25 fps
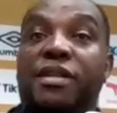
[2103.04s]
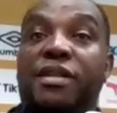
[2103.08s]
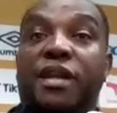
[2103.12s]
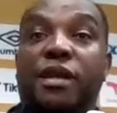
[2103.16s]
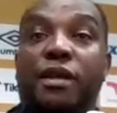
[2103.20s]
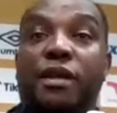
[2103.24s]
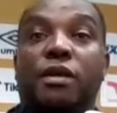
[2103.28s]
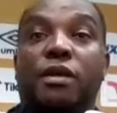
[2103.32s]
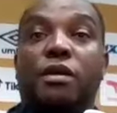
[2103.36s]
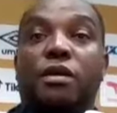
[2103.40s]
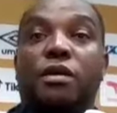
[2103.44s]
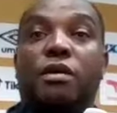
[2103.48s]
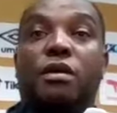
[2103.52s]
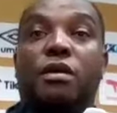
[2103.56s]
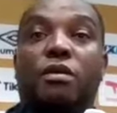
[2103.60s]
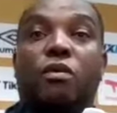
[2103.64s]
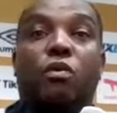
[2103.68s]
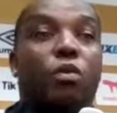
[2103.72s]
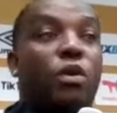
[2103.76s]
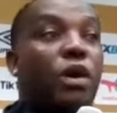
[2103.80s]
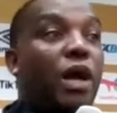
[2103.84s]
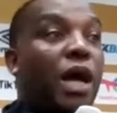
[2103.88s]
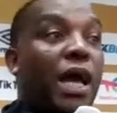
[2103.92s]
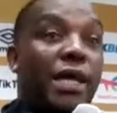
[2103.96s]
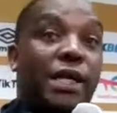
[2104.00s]
But they,
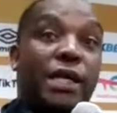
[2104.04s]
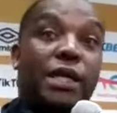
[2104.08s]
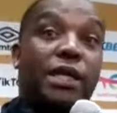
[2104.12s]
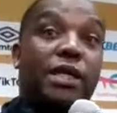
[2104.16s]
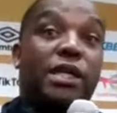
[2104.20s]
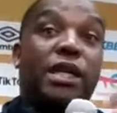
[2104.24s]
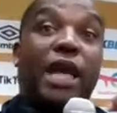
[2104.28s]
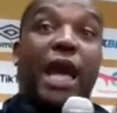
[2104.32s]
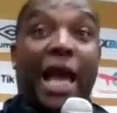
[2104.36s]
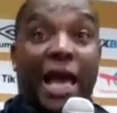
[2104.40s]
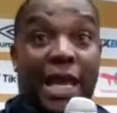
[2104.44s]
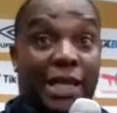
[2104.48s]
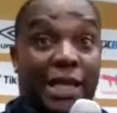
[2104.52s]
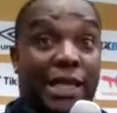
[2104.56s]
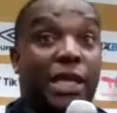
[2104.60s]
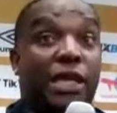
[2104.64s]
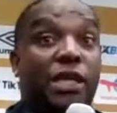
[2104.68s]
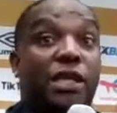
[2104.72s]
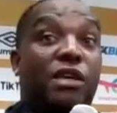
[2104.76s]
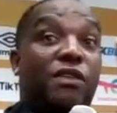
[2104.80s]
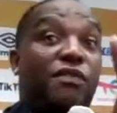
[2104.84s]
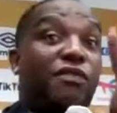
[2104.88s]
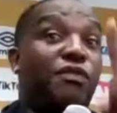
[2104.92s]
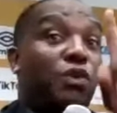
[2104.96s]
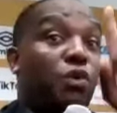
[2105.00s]
I can I
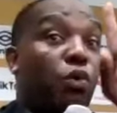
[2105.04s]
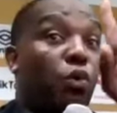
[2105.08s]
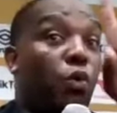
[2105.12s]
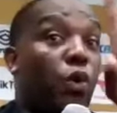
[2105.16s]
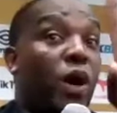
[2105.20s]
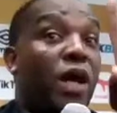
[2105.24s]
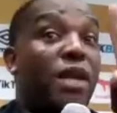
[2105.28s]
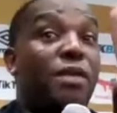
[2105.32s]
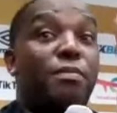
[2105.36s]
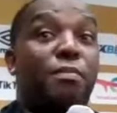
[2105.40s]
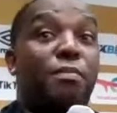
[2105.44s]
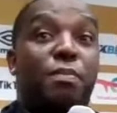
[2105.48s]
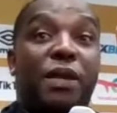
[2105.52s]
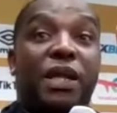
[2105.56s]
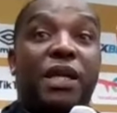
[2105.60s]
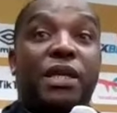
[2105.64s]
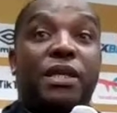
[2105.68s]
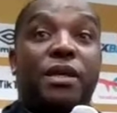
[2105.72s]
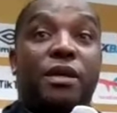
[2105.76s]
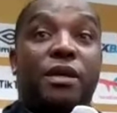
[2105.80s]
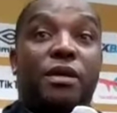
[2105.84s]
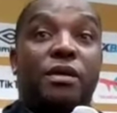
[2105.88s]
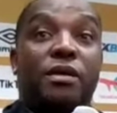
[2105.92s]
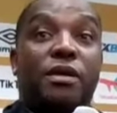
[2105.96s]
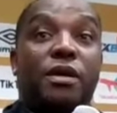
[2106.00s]
can give you one
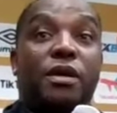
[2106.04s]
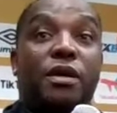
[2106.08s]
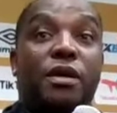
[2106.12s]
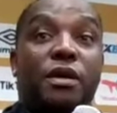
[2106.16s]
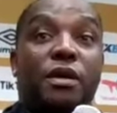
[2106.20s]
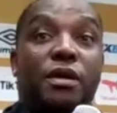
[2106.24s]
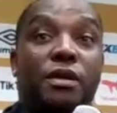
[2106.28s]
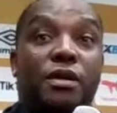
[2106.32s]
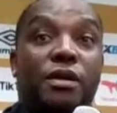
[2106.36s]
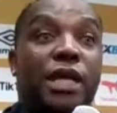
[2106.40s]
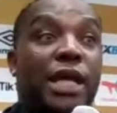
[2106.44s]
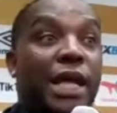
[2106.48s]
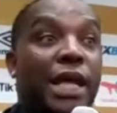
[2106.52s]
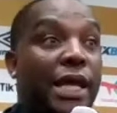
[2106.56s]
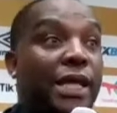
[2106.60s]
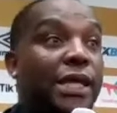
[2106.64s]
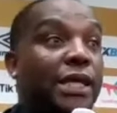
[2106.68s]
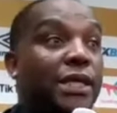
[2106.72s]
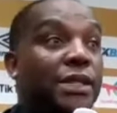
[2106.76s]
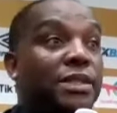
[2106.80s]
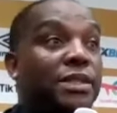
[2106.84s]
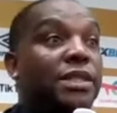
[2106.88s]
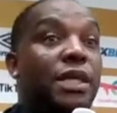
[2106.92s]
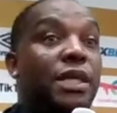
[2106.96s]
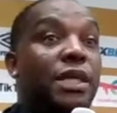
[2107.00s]
player that I
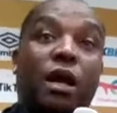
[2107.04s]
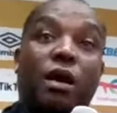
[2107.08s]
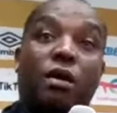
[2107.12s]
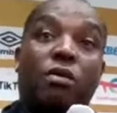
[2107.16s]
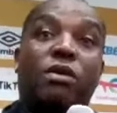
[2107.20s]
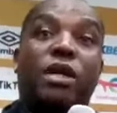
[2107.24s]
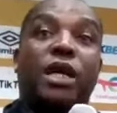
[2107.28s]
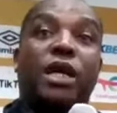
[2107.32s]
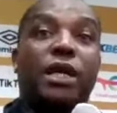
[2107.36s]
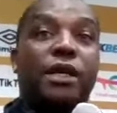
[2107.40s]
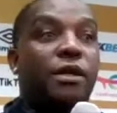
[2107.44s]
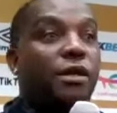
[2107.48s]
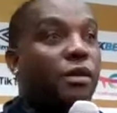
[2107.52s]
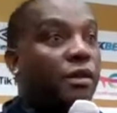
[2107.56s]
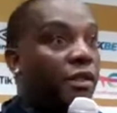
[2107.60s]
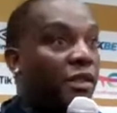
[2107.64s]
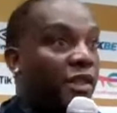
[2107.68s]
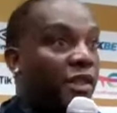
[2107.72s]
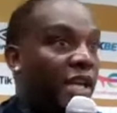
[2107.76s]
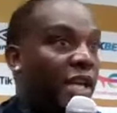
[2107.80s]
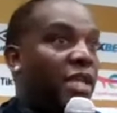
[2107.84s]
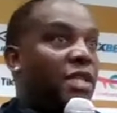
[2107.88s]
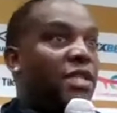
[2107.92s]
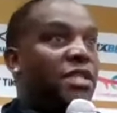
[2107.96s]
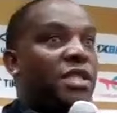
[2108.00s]
can say, okay,
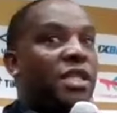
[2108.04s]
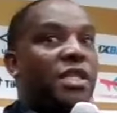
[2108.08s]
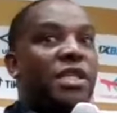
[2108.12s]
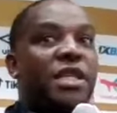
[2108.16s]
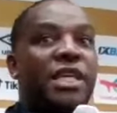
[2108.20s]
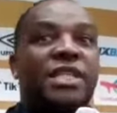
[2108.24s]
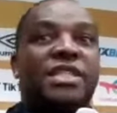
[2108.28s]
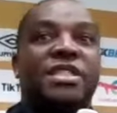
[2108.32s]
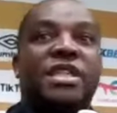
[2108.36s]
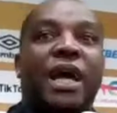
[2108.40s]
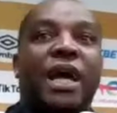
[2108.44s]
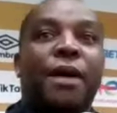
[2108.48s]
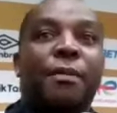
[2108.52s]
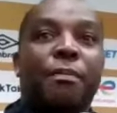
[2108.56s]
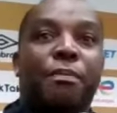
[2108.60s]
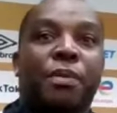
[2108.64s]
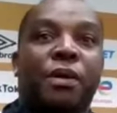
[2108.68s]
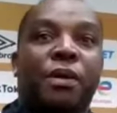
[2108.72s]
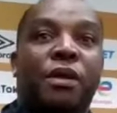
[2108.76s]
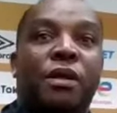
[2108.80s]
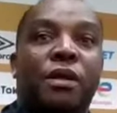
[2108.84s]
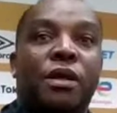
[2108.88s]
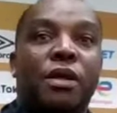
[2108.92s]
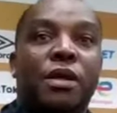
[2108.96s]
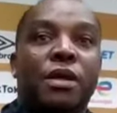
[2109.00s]
there's an
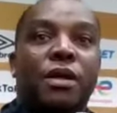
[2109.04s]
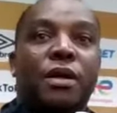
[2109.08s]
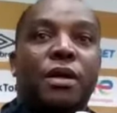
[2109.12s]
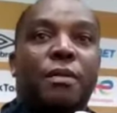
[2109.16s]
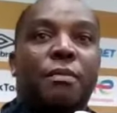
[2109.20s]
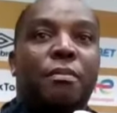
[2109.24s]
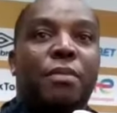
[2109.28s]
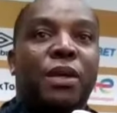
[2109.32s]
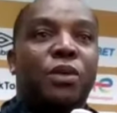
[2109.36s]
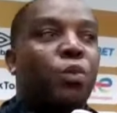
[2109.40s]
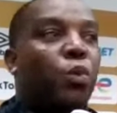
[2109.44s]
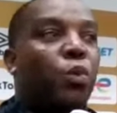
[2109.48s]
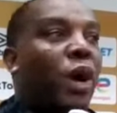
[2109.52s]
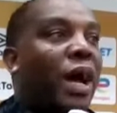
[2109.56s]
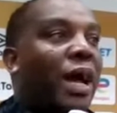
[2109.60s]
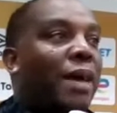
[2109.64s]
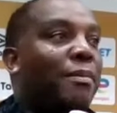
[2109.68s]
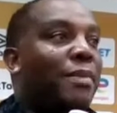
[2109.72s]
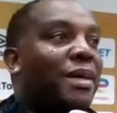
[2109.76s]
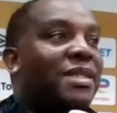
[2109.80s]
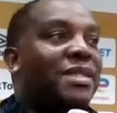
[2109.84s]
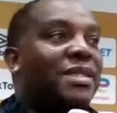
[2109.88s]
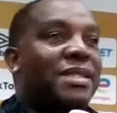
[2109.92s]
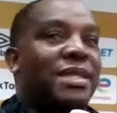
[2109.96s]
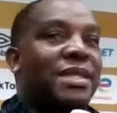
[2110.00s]
example. But
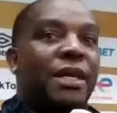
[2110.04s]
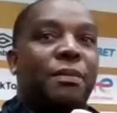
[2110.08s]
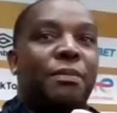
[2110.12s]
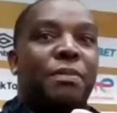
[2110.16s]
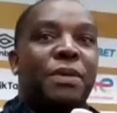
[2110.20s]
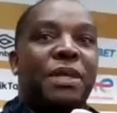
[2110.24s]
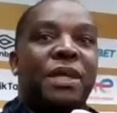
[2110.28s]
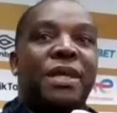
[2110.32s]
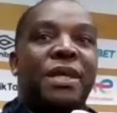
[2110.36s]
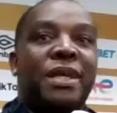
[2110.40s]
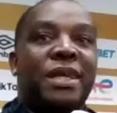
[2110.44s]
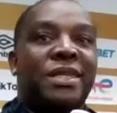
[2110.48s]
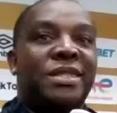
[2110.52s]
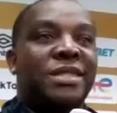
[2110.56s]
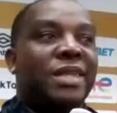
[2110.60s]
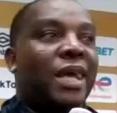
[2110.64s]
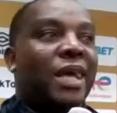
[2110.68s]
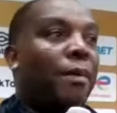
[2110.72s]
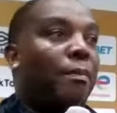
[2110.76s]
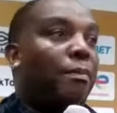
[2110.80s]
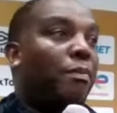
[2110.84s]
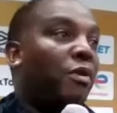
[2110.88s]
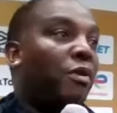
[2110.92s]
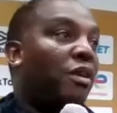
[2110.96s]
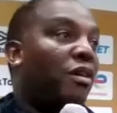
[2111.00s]
why must there be an
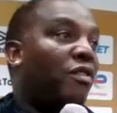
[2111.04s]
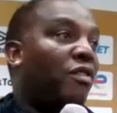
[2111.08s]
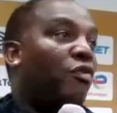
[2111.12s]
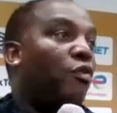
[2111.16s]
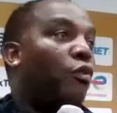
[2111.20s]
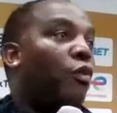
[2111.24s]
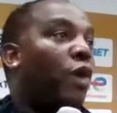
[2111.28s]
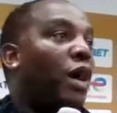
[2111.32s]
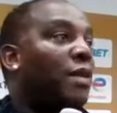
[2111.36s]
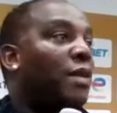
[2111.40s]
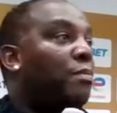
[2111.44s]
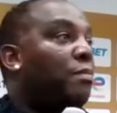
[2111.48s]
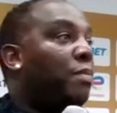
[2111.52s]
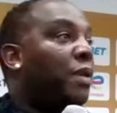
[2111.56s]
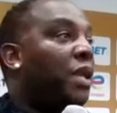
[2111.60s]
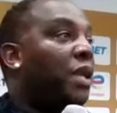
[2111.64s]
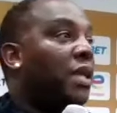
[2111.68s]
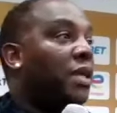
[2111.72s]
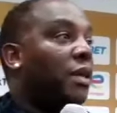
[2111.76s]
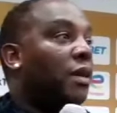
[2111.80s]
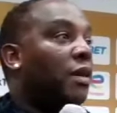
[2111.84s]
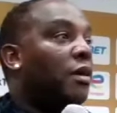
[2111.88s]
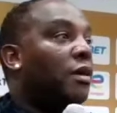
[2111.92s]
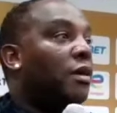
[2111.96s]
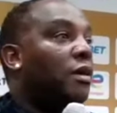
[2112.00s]
example of one
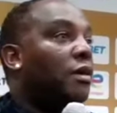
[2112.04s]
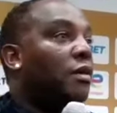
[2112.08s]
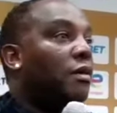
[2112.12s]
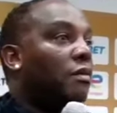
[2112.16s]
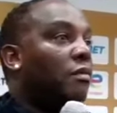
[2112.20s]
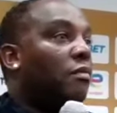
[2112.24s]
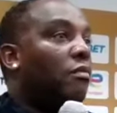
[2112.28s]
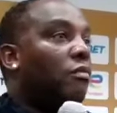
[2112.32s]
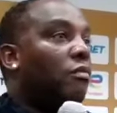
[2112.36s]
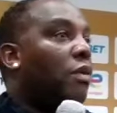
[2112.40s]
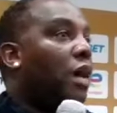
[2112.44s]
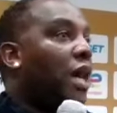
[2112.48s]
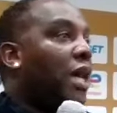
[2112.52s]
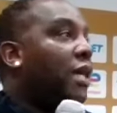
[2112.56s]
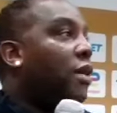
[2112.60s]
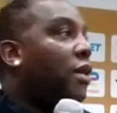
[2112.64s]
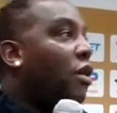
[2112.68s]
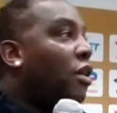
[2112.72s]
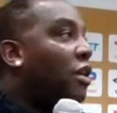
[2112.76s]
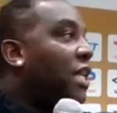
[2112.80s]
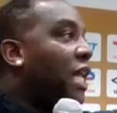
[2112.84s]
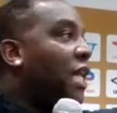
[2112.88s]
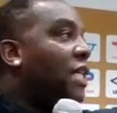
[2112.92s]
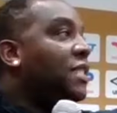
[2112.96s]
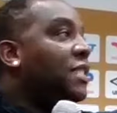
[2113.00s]
player? Why
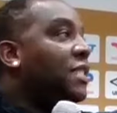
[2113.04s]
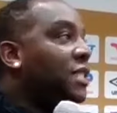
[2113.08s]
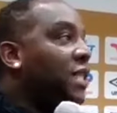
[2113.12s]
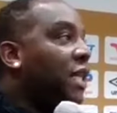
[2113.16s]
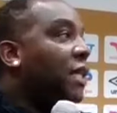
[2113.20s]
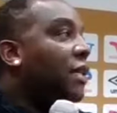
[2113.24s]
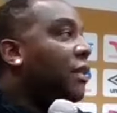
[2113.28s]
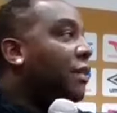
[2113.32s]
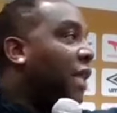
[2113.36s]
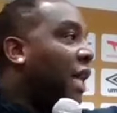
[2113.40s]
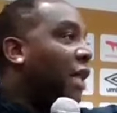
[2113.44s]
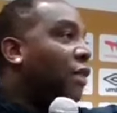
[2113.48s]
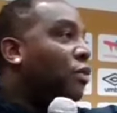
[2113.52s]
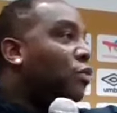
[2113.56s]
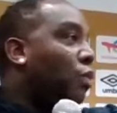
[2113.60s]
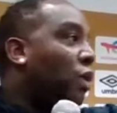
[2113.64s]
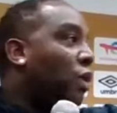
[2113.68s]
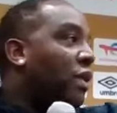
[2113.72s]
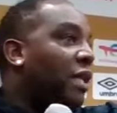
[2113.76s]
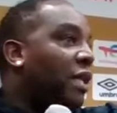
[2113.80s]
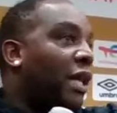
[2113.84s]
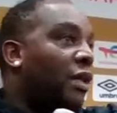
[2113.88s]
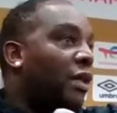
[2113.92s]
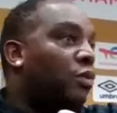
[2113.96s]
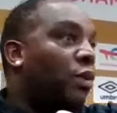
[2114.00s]
can't I say that
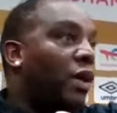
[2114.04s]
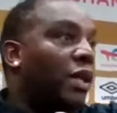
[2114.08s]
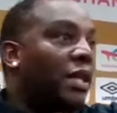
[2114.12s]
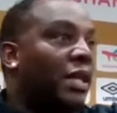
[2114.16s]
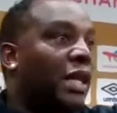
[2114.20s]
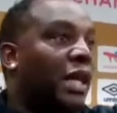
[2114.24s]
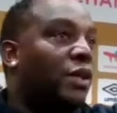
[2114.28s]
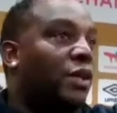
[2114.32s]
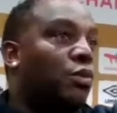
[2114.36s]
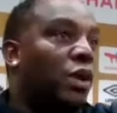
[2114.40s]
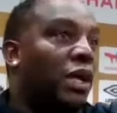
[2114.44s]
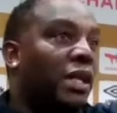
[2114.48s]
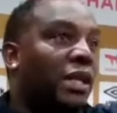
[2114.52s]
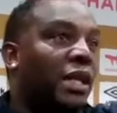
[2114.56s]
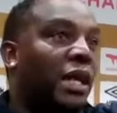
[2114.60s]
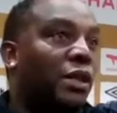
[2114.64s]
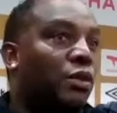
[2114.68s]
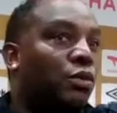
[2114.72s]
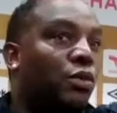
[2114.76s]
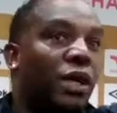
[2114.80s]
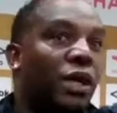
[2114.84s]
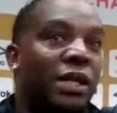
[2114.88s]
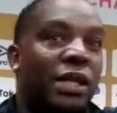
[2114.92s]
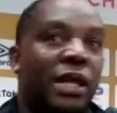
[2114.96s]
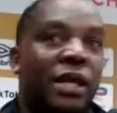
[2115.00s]
one, that one, that one,
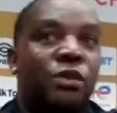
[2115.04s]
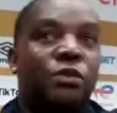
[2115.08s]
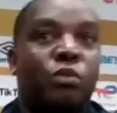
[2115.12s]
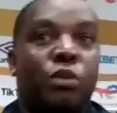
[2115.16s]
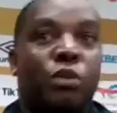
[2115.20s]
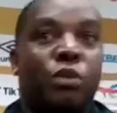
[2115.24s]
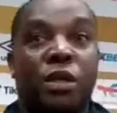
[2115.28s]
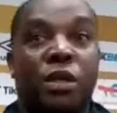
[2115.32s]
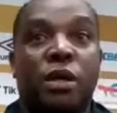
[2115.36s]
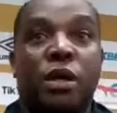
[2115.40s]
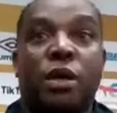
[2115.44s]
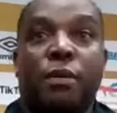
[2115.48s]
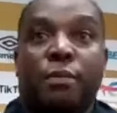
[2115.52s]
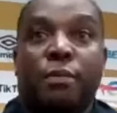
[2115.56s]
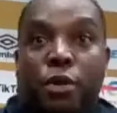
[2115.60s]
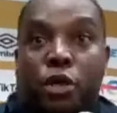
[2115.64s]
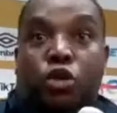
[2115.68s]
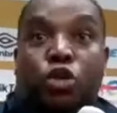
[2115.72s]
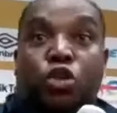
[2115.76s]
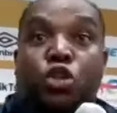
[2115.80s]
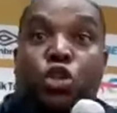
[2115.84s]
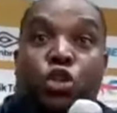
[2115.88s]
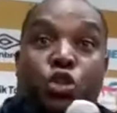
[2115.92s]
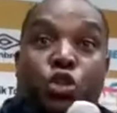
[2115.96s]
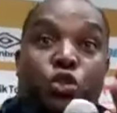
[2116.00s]
that one, that one?
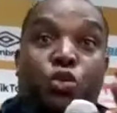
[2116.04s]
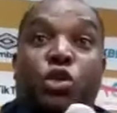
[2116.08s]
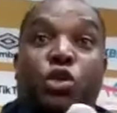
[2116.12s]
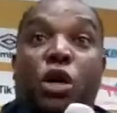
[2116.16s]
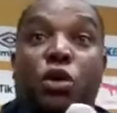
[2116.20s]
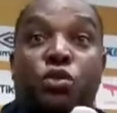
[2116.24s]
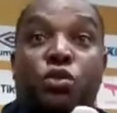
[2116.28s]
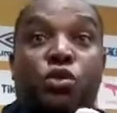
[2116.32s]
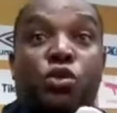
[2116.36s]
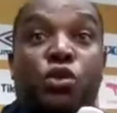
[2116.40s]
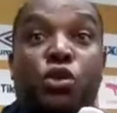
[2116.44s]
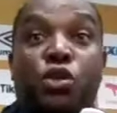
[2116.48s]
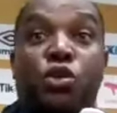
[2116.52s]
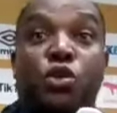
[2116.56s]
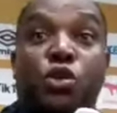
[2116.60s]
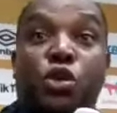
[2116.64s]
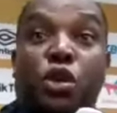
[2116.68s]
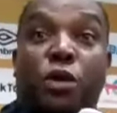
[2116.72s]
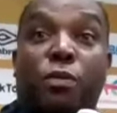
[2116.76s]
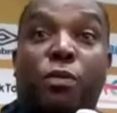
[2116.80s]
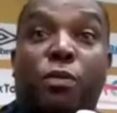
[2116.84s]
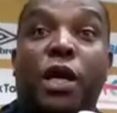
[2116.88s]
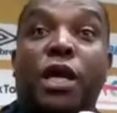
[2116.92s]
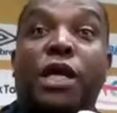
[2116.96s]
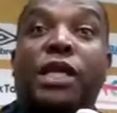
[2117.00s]
Because you go to
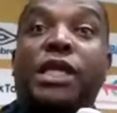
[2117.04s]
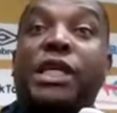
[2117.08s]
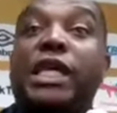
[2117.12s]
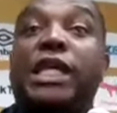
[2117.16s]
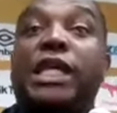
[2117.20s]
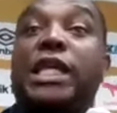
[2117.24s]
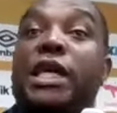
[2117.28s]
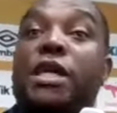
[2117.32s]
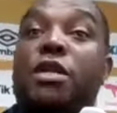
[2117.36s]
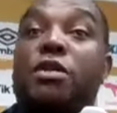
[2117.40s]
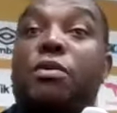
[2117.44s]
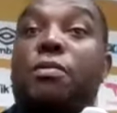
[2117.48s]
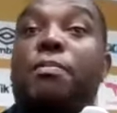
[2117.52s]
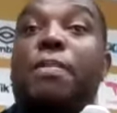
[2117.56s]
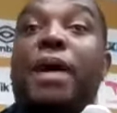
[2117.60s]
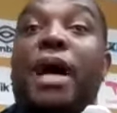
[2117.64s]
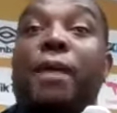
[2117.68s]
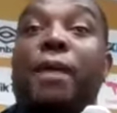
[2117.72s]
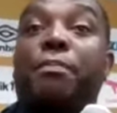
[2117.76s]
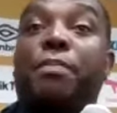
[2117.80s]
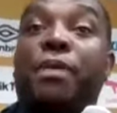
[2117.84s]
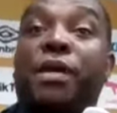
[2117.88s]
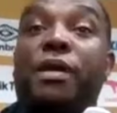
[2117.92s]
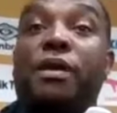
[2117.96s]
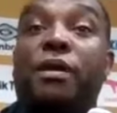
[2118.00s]
Europe, Kylian
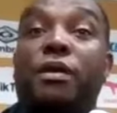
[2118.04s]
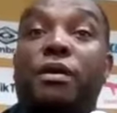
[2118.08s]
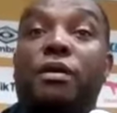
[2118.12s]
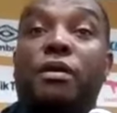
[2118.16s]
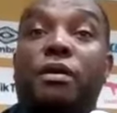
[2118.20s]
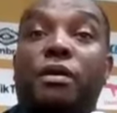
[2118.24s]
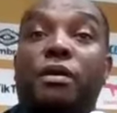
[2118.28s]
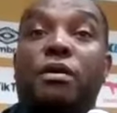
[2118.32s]
Mbappe.